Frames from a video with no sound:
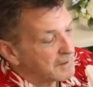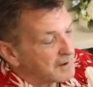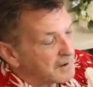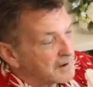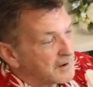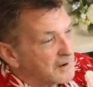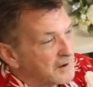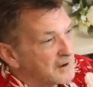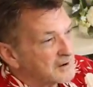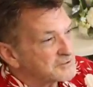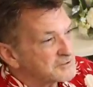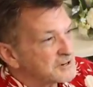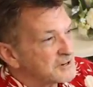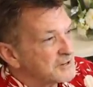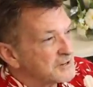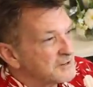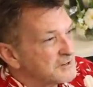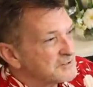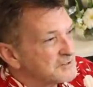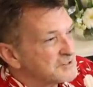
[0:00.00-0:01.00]
I
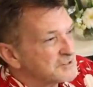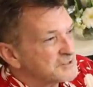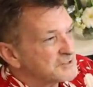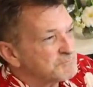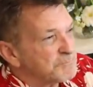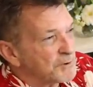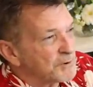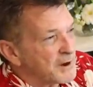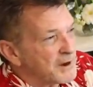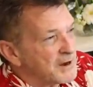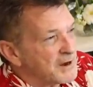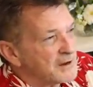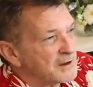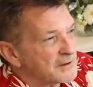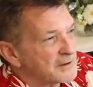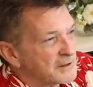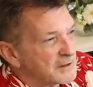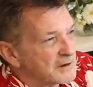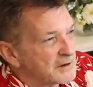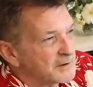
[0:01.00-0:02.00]
actually sprayed a
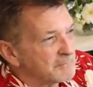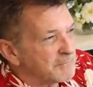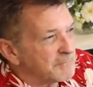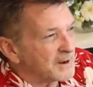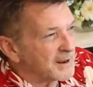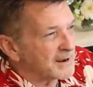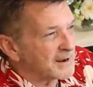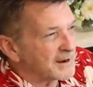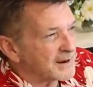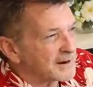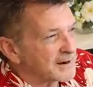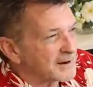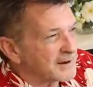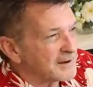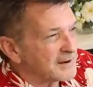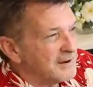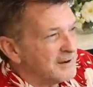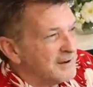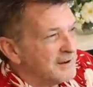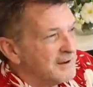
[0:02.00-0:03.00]
little black
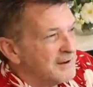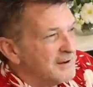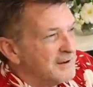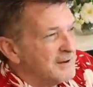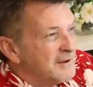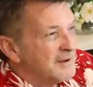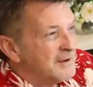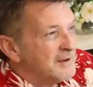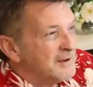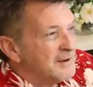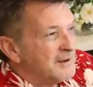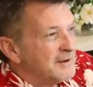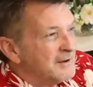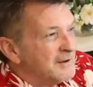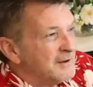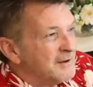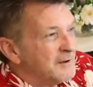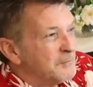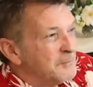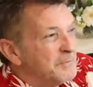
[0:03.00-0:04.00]

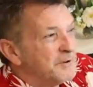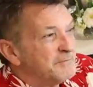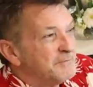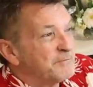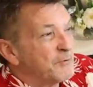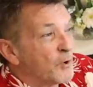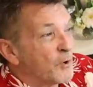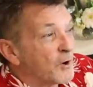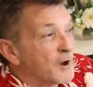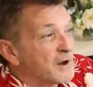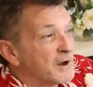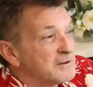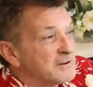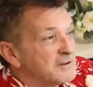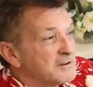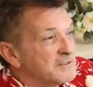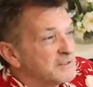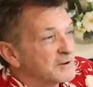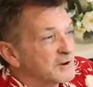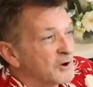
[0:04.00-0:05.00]
before I
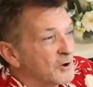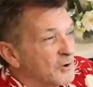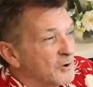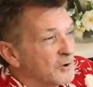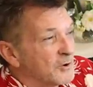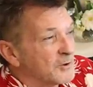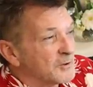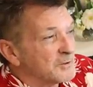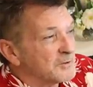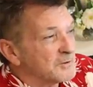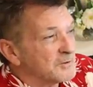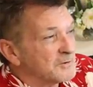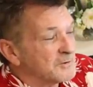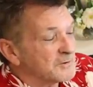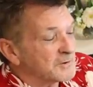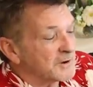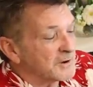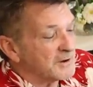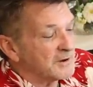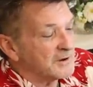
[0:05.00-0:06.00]
did the gold,
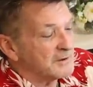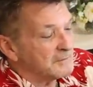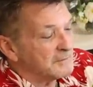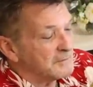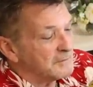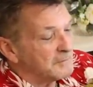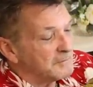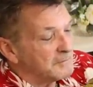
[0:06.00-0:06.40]
okay?